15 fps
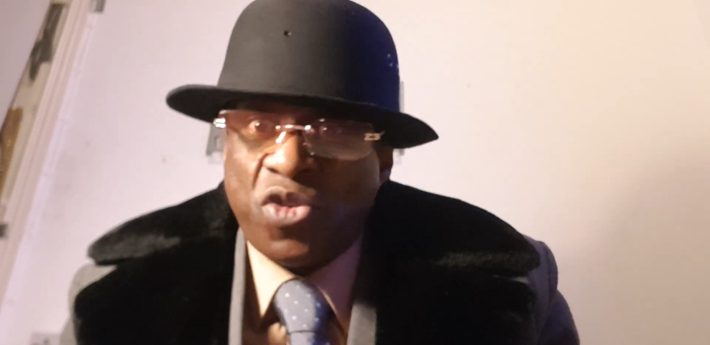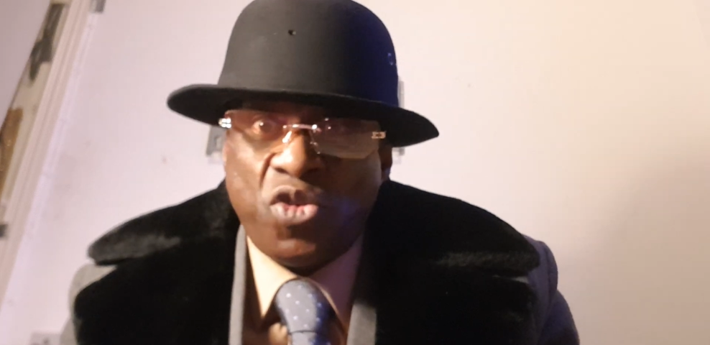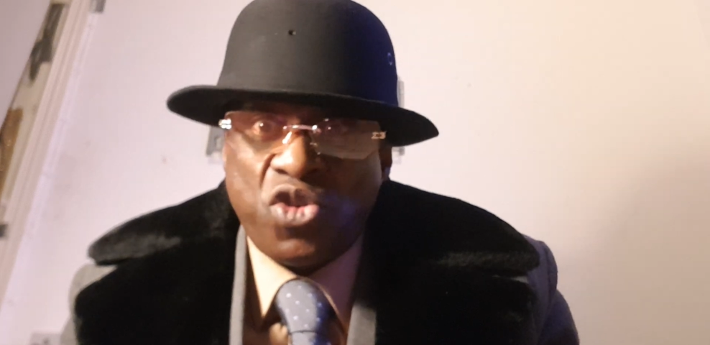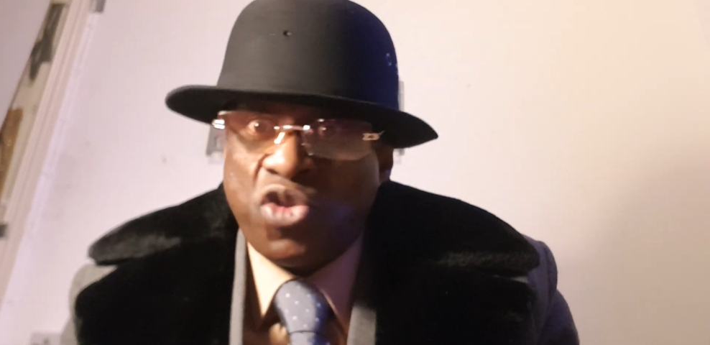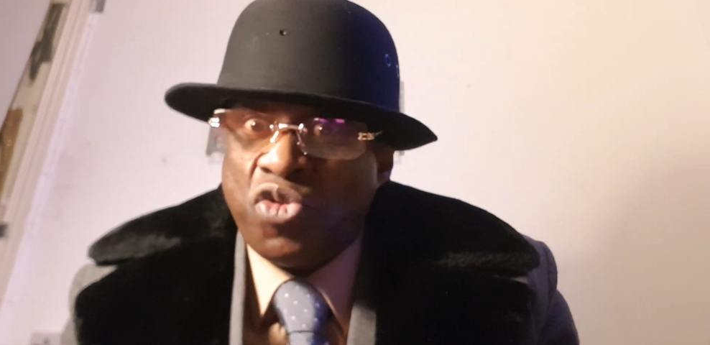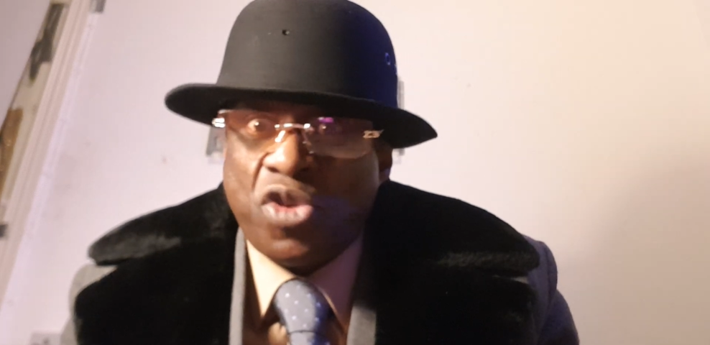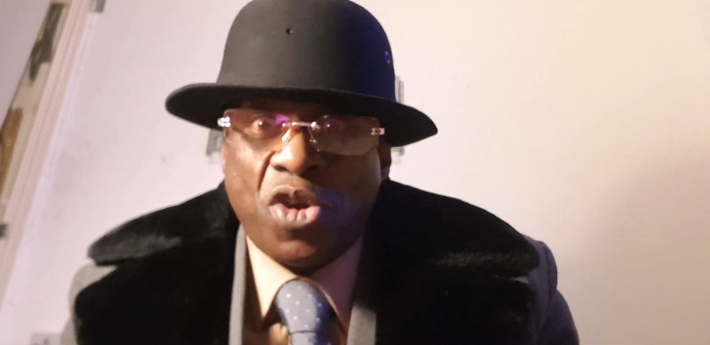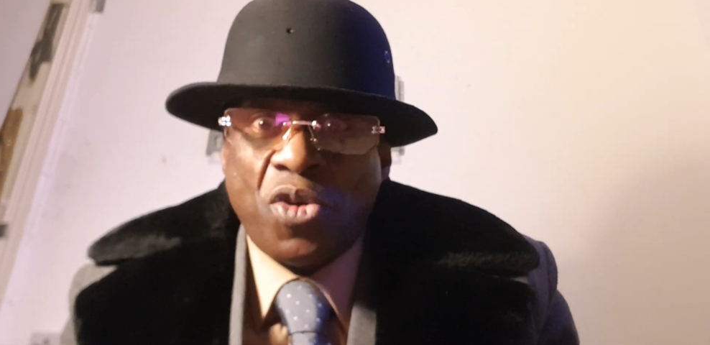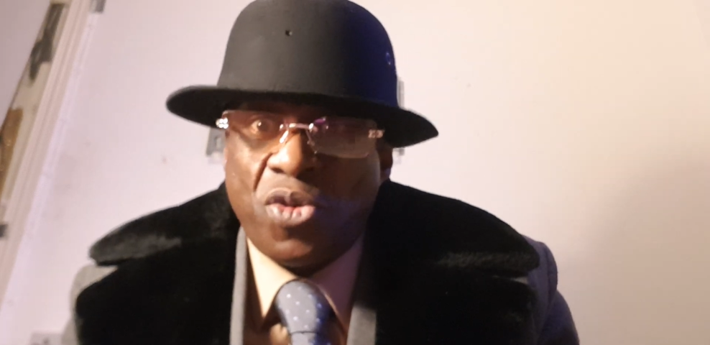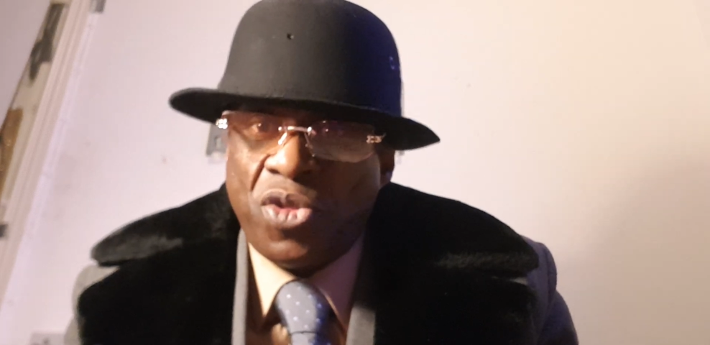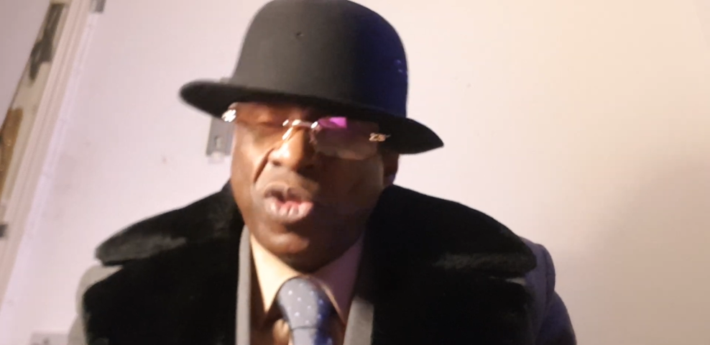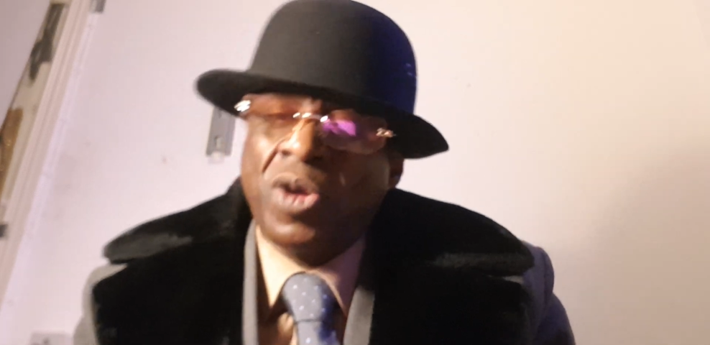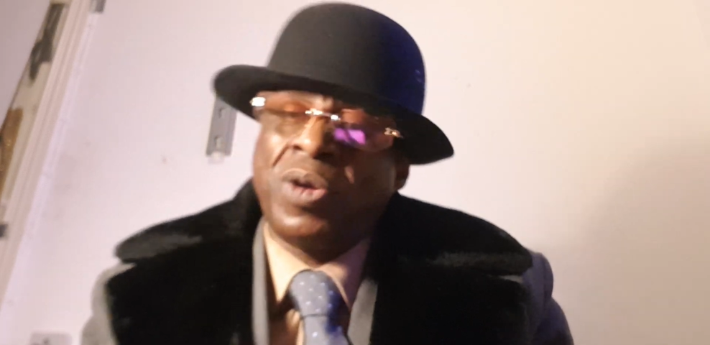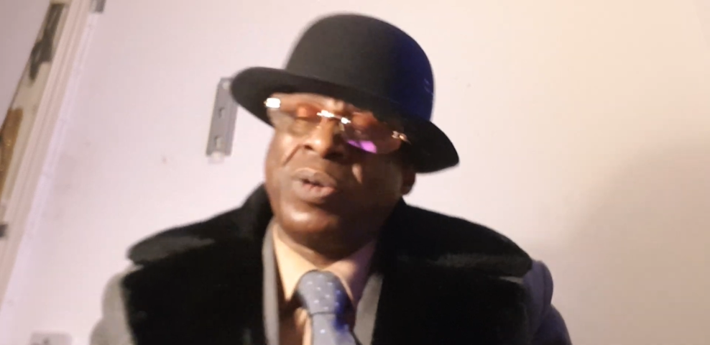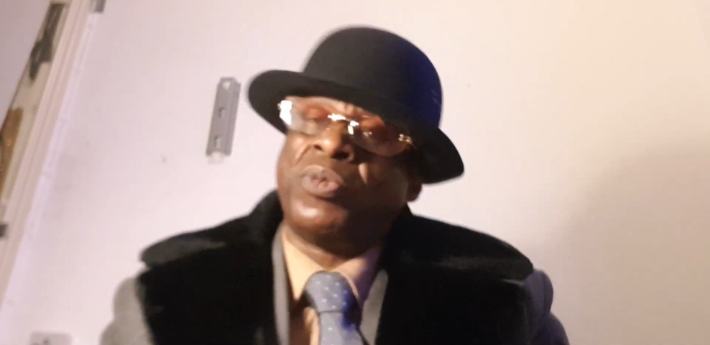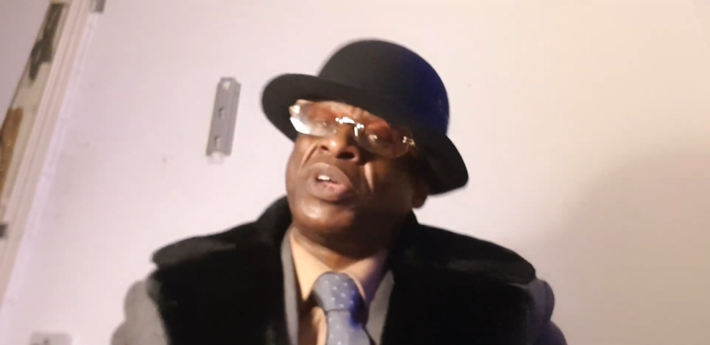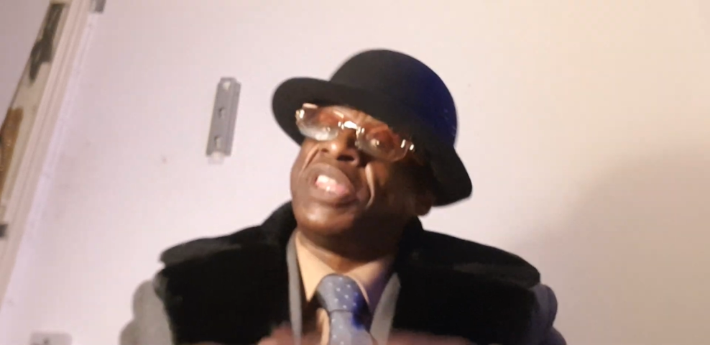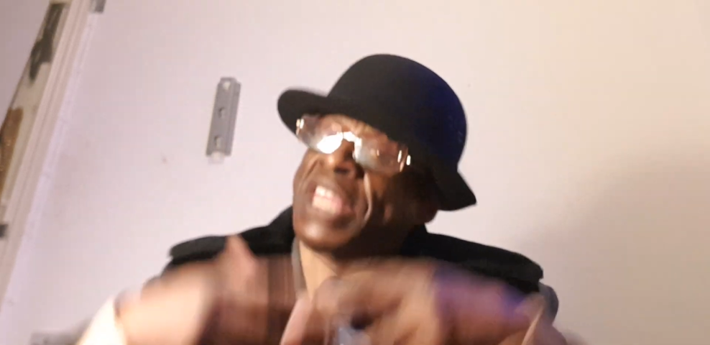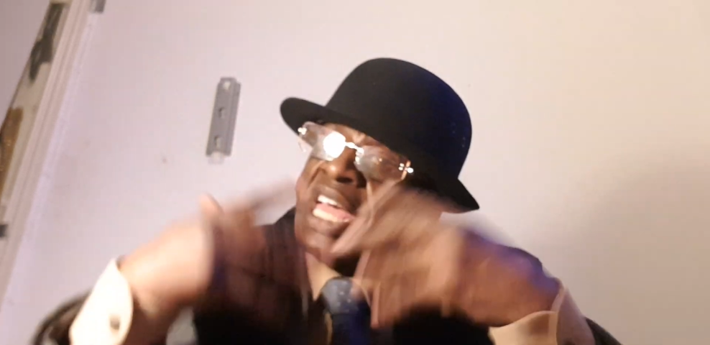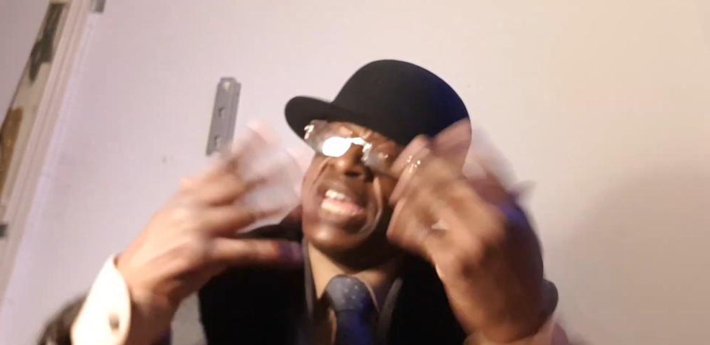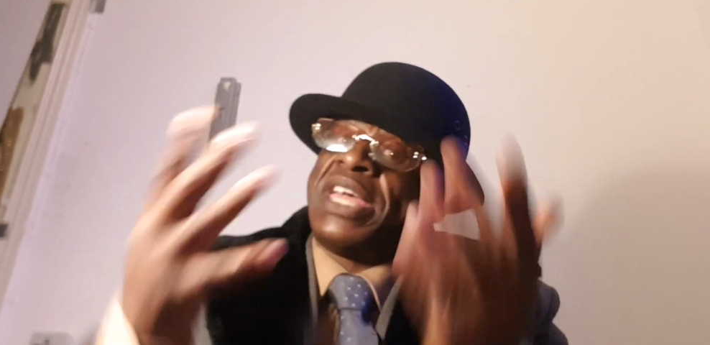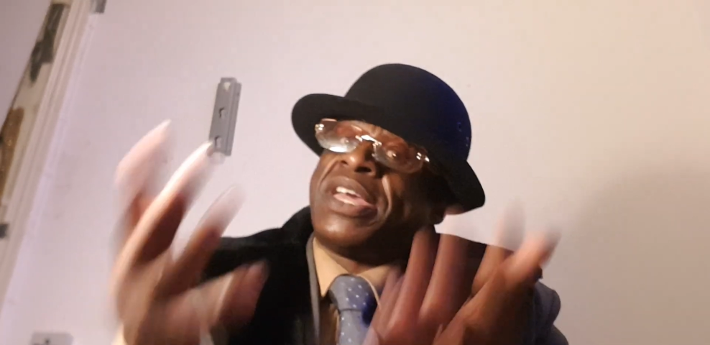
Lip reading: you don't know. When they